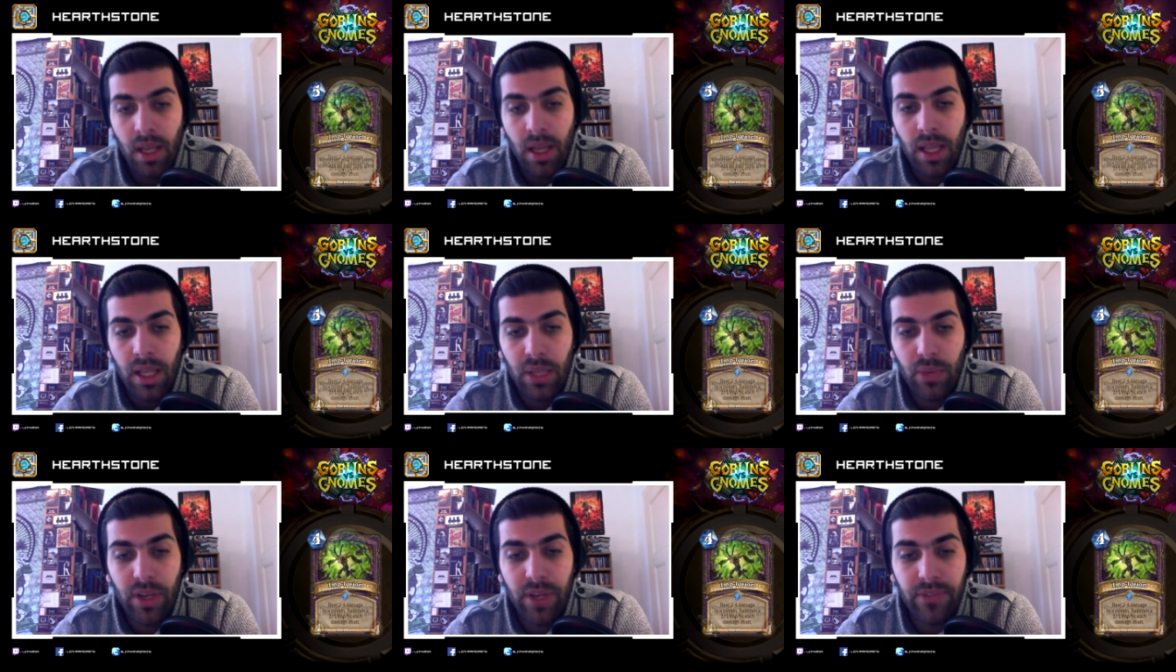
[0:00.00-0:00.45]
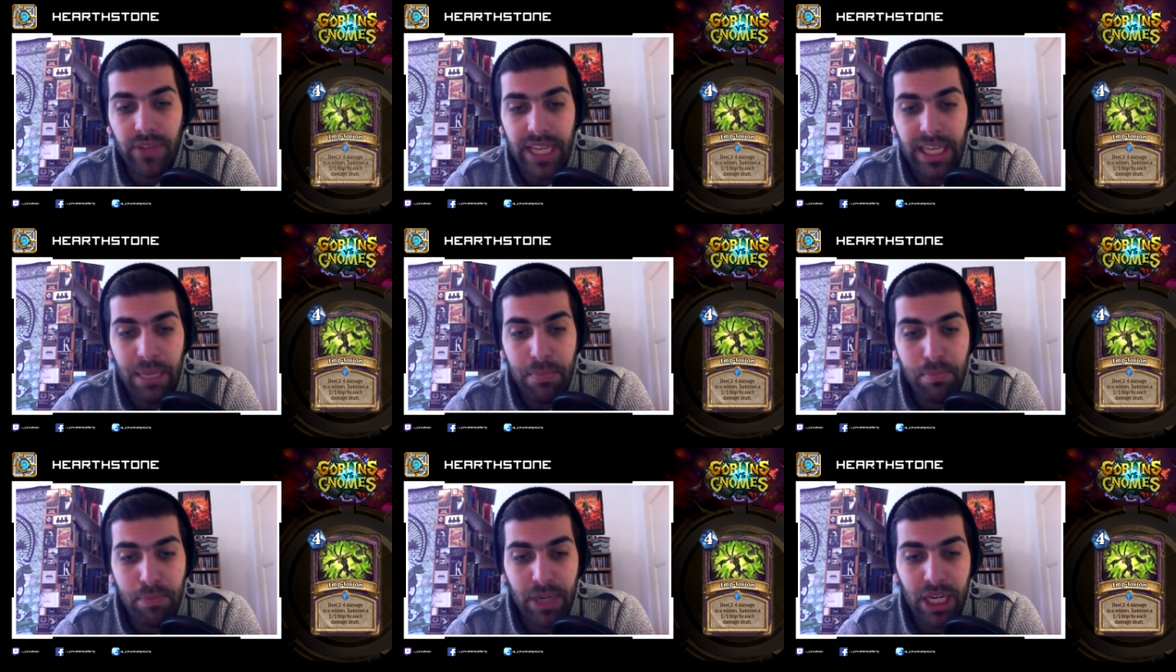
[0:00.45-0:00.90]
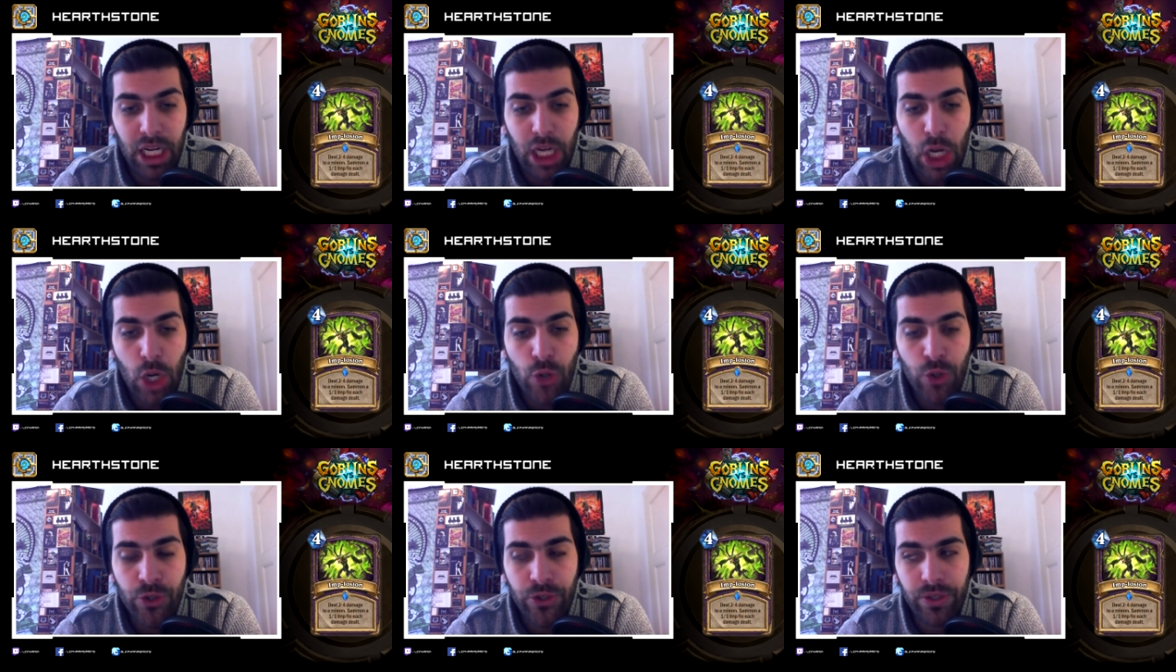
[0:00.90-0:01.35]
And we have
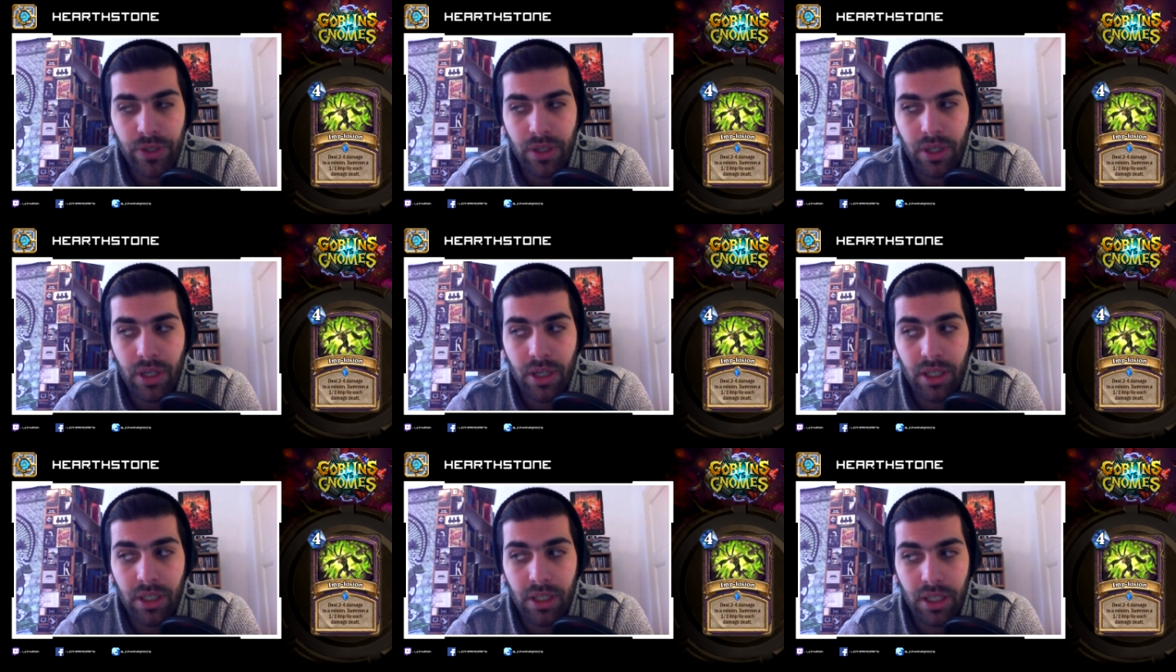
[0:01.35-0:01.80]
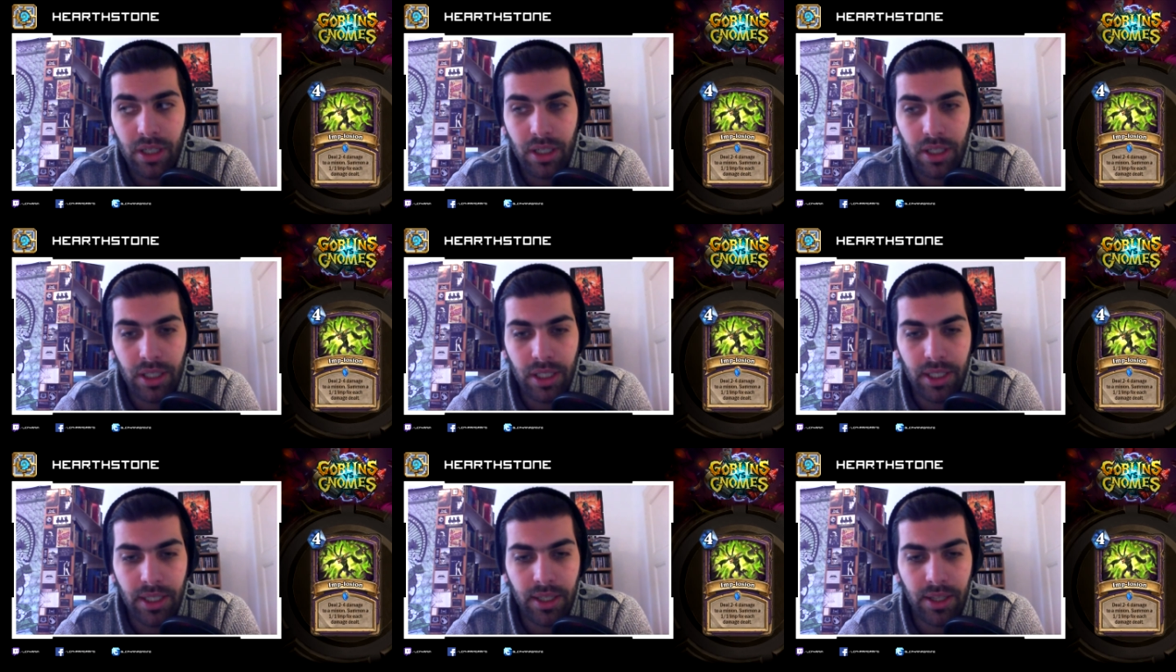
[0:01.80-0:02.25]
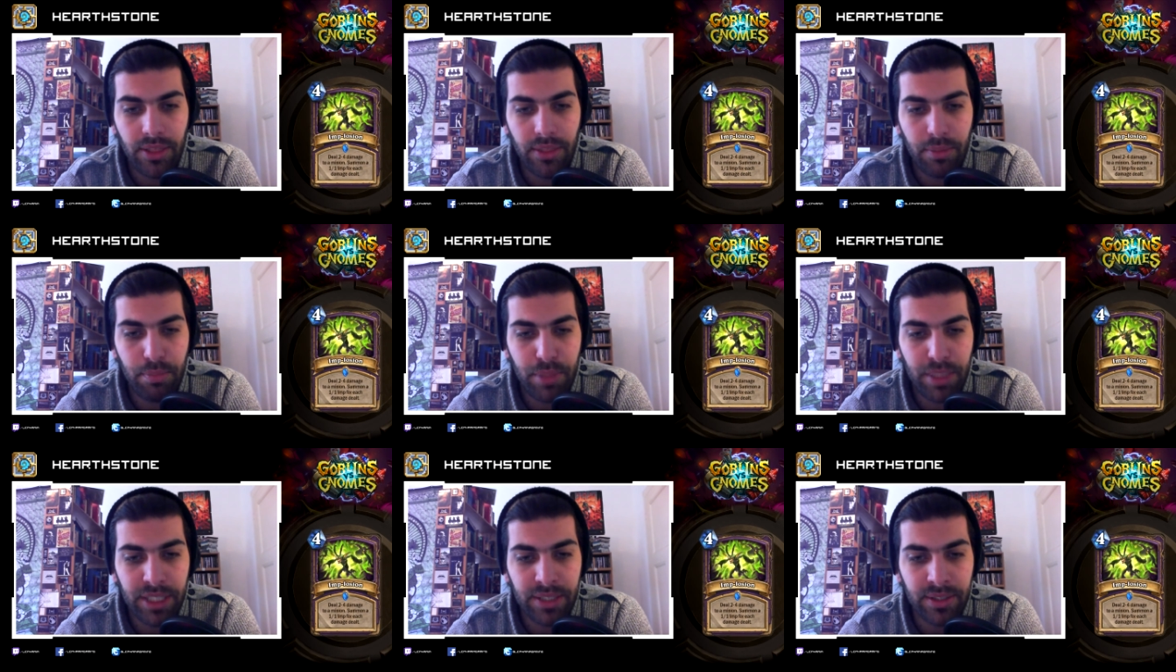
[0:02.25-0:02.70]
Implosion, the
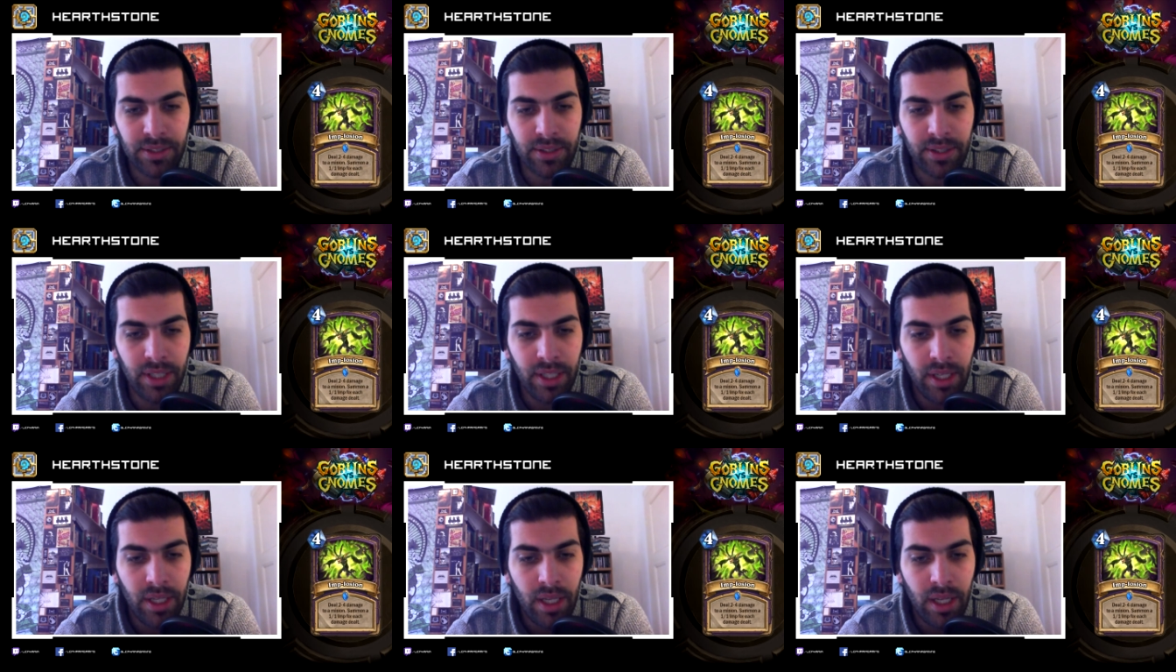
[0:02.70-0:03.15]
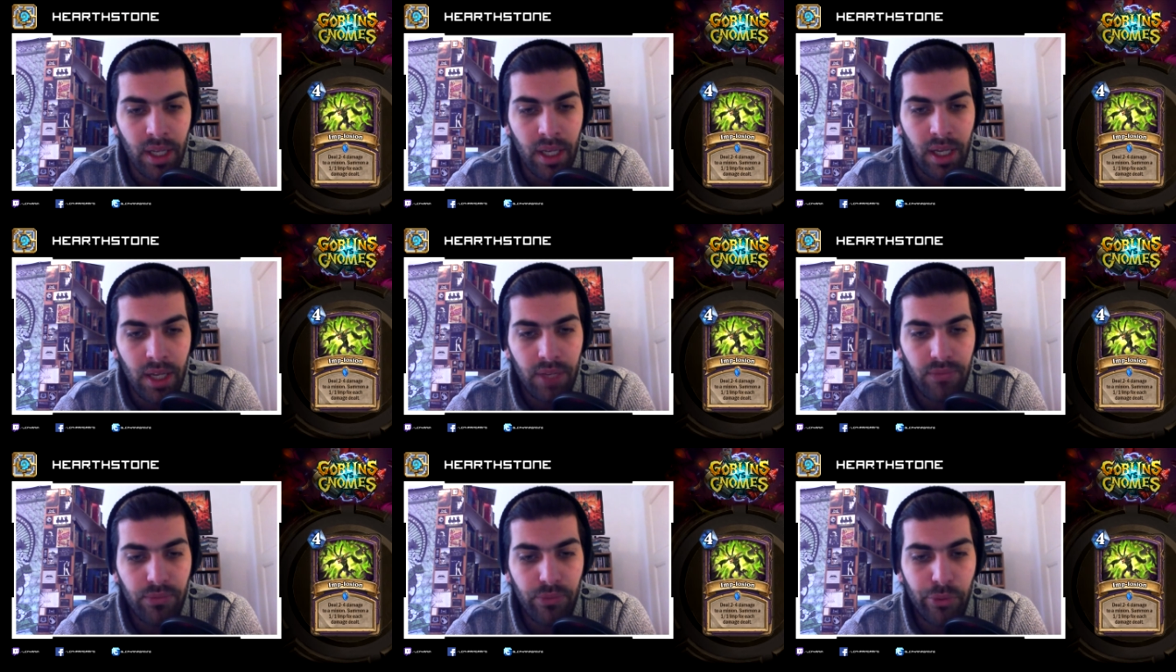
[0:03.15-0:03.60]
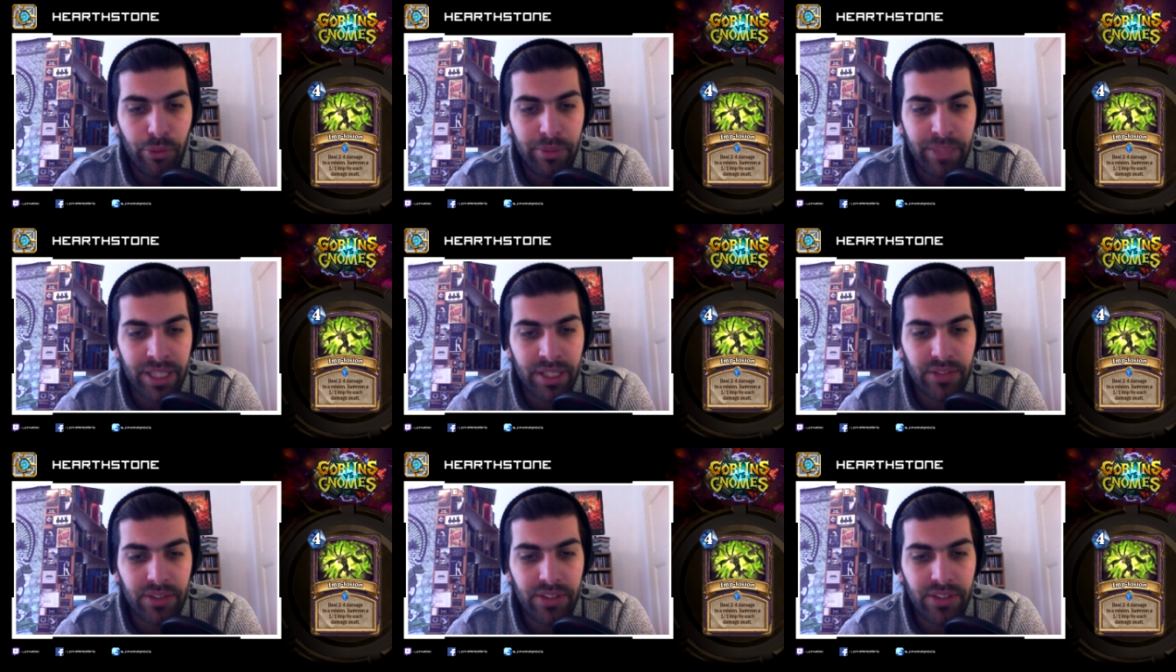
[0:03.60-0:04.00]
pun. 4 mana,